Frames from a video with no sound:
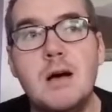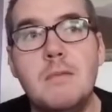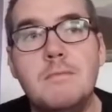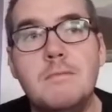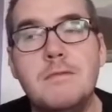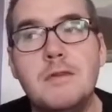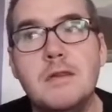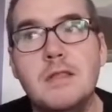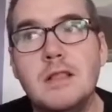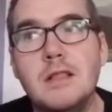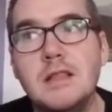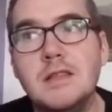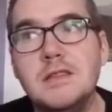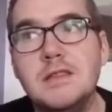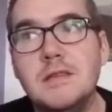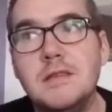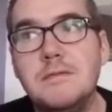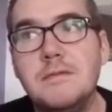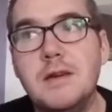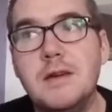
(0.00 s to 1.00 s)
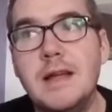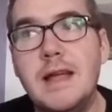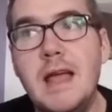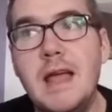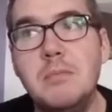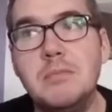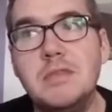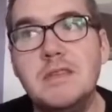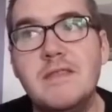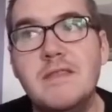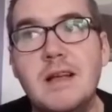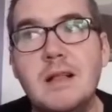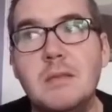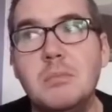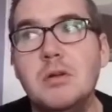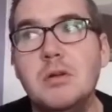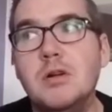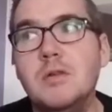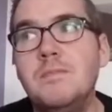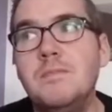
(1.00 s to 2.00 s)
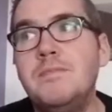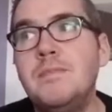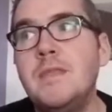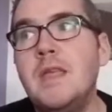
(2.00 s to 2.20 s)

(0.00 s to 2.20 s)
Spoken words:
for the list of free games available.